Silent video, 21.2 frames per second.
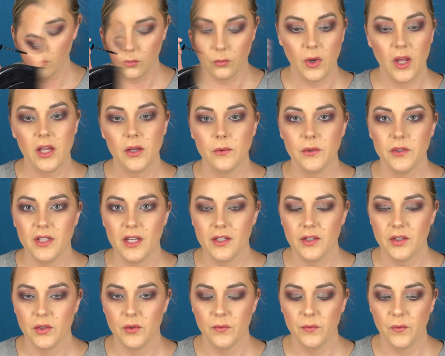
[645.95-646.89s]
While I was
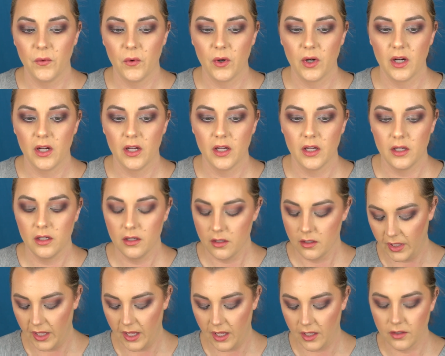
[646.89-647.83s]
at Sephora
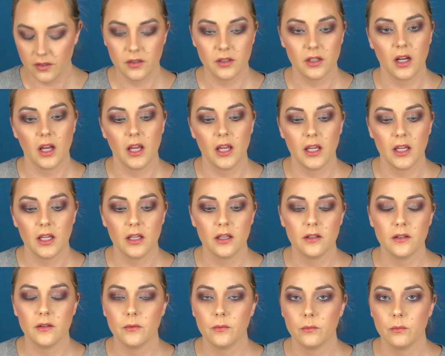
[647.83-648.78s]
last,
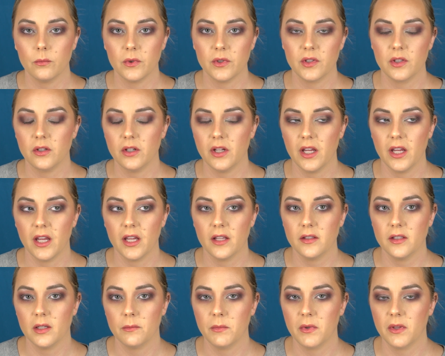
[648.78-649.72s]
I was looking
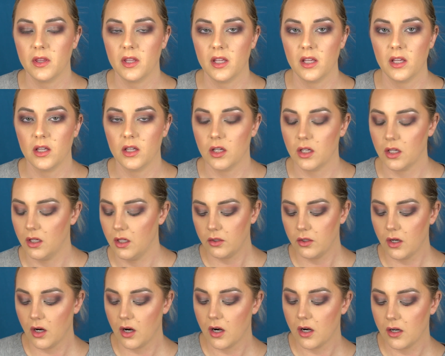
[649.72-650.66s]
at some of the
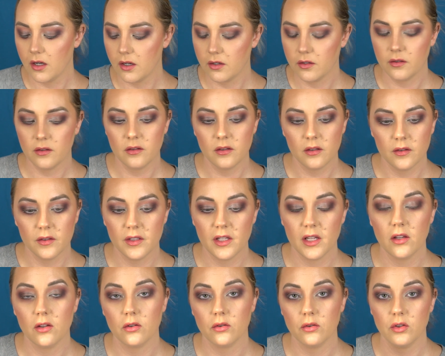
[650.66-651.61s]
NARS
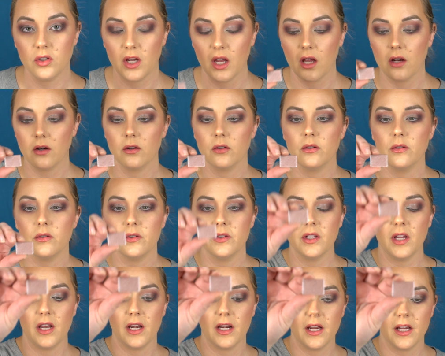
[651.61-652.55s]
single
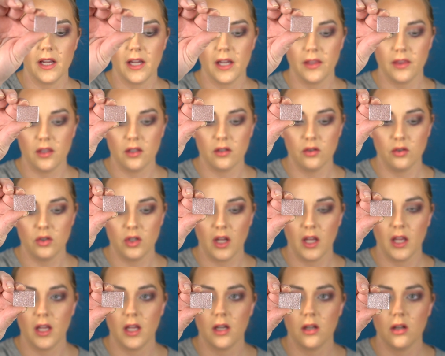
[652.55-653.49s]
shadows, and I got the
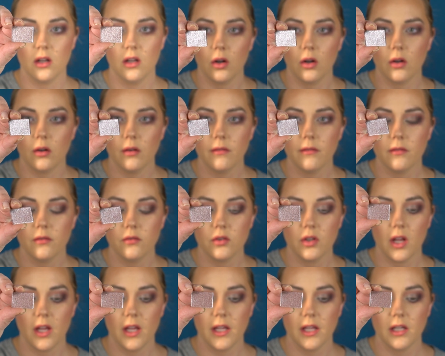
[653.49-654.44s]
shade Earth
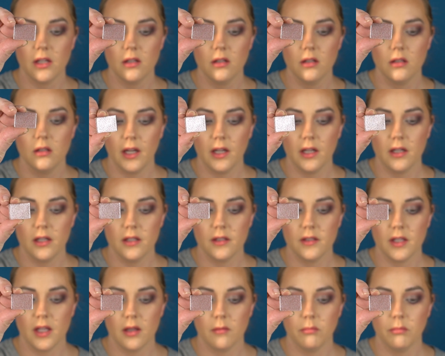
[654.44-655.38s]
Shine, and it
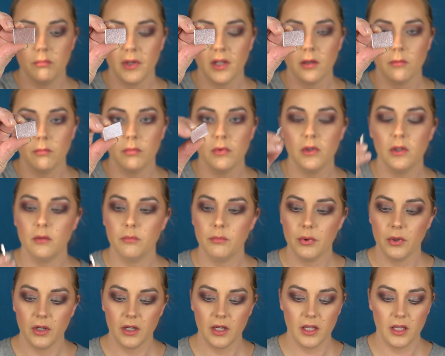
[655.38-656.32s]
is like a little
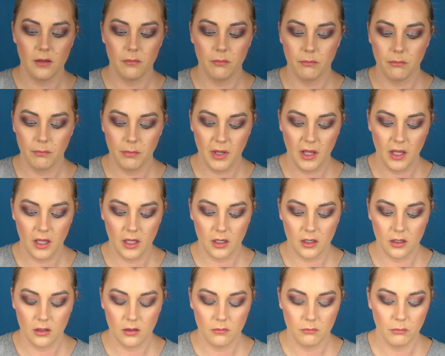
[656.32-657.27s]
pretty
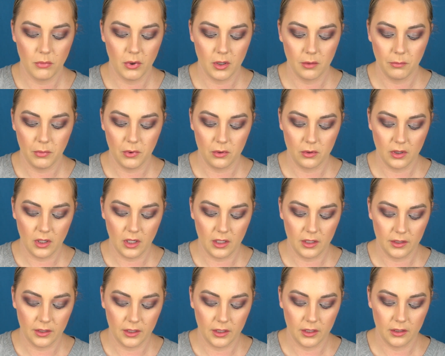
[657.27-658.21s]
pink purple
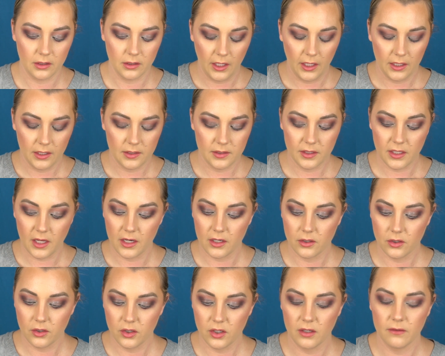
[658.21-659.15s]
color, and it's got
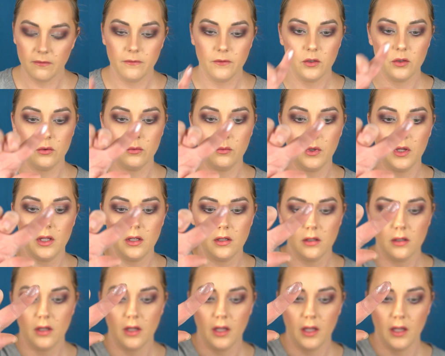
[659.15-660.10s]
a shift to it,
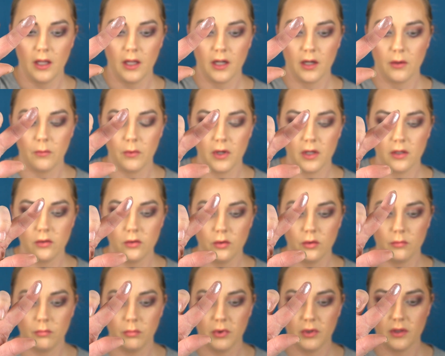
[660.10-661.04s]
and I want
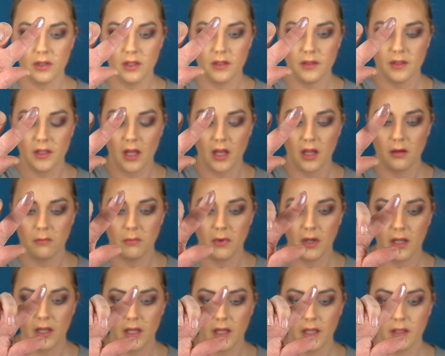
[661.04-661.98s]
to put this on
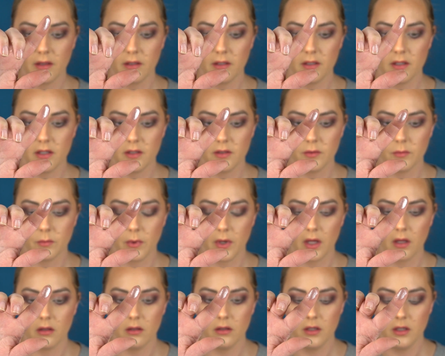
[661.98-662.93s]
my eyelid as
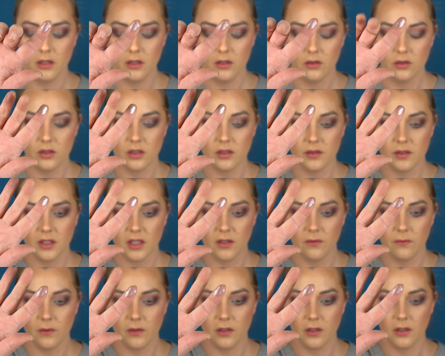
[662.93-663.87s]
well, just to
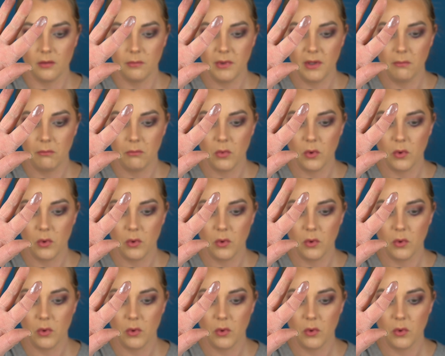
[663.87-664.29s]
give a little bit